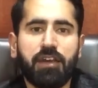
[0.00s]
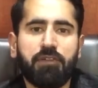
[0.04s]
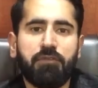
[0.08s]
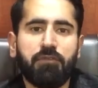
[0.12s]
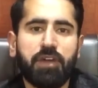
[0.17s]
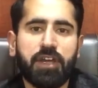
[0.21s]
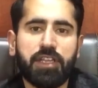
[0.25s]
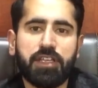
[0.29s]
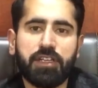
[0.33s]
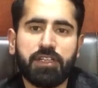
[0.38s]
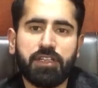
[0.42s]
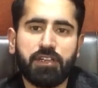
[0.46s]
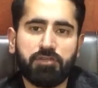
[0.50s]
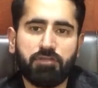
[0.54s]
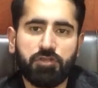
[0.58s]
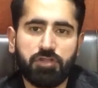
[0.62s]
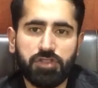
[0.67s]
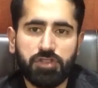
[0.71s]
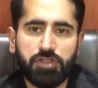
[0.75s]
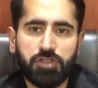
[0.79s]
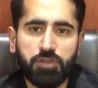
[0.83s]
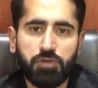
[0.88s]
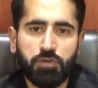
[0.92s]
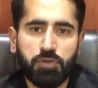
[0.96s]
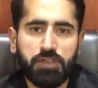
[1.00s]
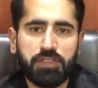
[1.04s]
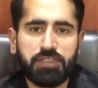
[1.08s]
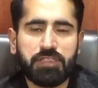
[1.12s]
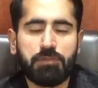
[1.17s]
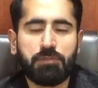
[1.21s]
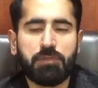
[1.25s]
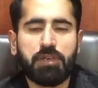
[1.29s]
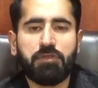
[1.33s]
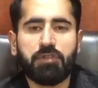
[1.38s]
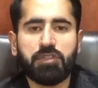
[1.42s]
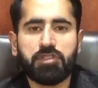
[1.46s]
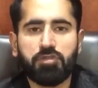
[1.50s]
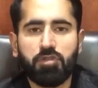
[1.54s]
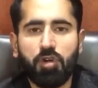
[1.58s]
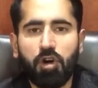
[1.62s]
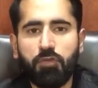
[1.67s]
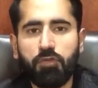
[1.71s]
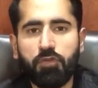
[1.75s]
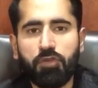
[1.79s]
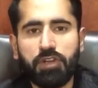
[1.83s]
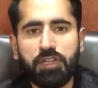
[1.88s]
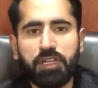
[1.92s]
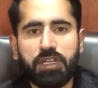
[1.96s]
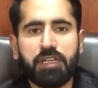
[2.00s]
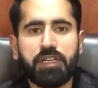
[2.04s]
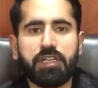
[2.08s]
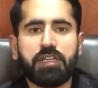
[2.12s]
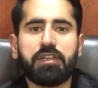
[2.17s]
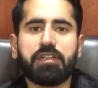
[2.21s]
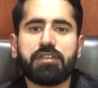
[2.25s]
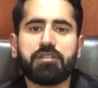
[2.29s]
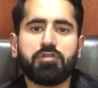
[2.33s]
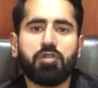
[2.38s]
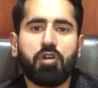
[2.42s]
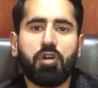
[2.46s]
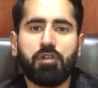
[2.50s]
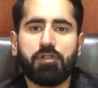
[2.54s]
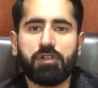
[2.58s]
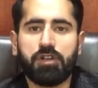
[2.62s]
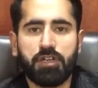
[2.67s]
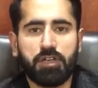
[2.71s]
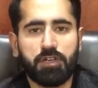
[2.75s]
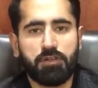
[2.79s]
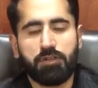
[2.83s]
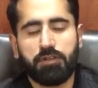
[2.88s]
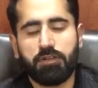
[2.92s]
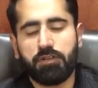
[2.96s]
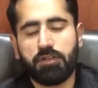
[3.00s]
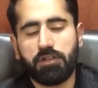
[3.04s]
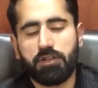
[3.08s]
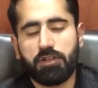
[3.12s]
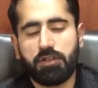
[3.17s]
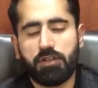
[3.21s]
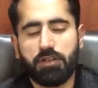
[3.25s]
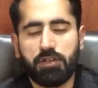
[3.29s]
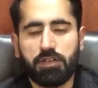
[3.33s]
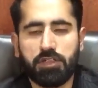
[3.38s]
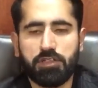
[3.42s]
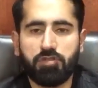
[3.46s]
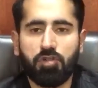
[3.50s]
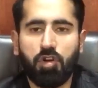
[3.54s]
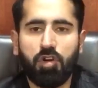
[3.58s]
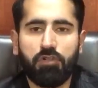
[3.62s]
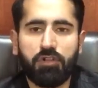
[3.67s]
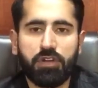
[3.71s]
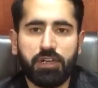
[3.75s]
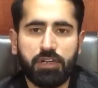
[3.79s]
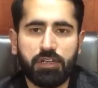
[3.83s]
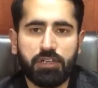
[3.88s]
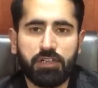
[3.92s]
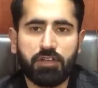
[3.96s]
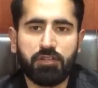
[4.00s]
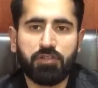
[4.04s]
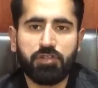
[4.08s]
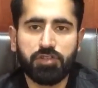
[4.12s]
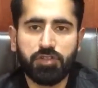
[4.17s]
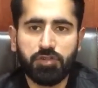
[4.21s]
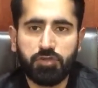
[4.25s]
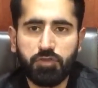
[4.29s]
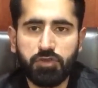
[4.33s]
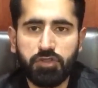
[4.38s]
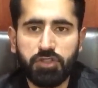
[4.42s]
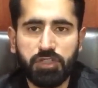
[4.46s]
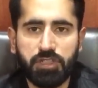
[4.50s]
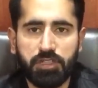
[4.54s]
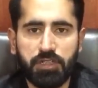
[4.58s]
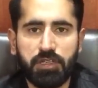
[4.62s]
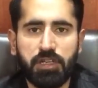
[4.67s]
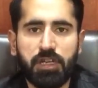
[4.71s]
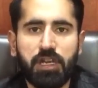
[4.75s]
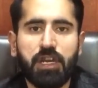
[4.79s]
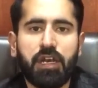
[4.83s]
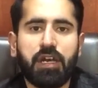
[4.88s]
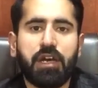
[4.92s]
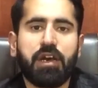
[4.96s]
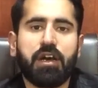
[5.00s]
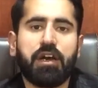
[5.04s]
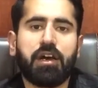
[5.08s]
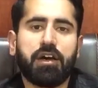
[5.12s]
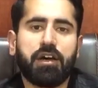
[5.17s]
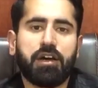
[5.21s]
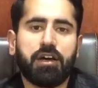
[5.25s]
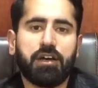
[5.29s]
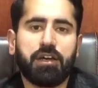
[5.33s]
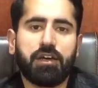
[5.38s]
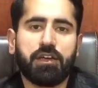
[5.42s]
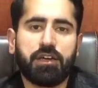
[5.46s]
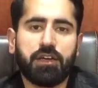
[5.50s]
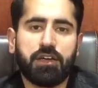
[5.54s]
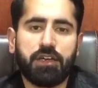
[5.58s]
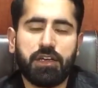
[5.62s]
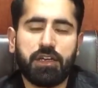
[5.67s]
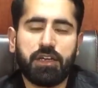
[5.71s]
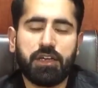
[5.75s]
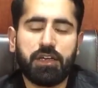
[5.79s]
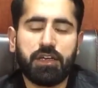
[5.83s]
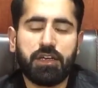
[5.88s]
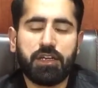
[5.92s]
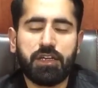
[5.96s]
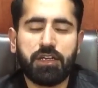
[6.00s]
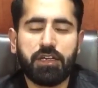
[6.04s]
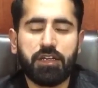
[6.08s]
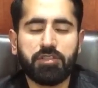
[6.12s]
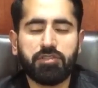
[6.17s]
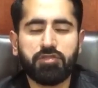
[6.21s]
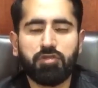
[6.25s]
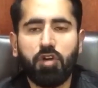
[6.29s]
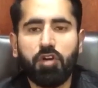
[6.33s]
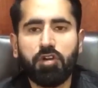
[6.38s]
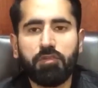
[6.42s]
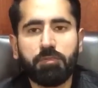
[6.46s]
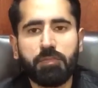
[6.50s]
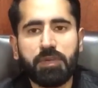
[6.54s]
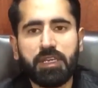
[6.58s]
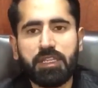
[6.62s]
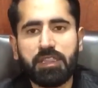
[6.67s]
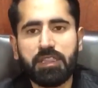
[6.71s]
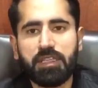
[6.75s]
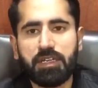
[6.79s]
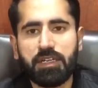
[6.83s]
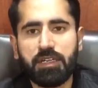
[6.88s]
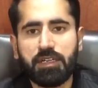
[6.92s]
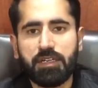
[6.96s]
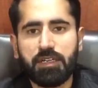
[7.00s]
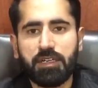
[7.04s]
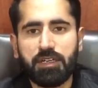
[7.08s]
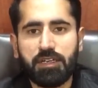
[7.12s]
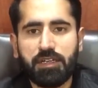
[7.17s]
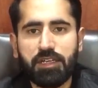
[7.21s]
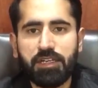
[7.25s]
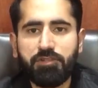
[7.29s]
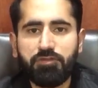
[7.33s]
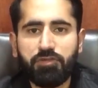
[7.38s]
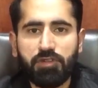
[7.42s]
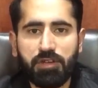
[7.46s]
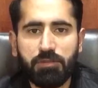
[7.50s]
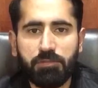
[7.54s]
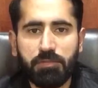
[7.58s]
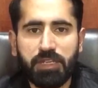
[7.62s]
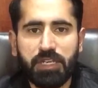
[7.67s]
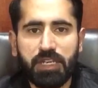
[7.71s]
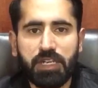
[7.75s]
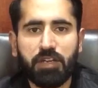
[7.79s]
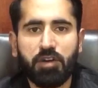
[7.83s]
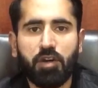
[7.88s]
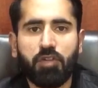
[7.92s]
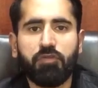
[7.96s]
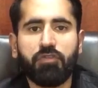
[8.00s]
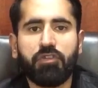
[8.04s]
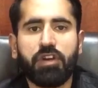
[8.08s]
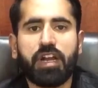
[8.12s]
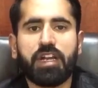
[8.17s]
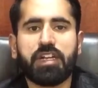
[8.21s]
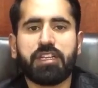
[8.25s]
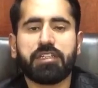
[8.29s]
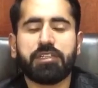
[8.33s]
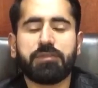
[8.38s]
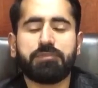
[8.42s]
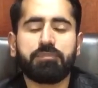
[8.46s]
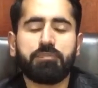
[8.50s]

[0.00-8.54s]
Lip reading: whether the Constituent Assembly was lawfully dissolved or dissolved under the Constitution, it does not mean the literal meaning of right.